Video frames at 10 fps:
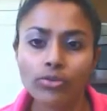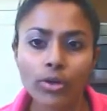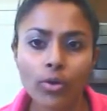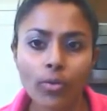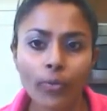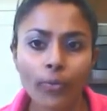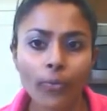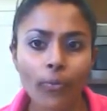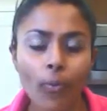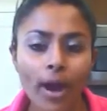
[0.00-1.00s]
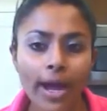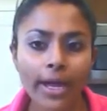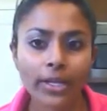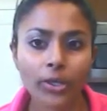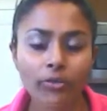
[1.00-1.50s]
You don't
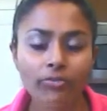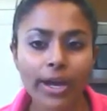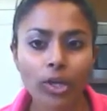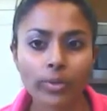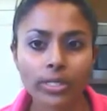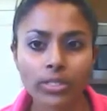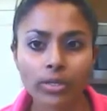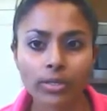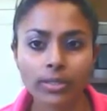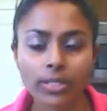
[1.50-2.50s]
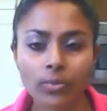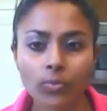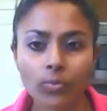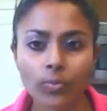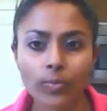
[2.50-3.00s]
want your final results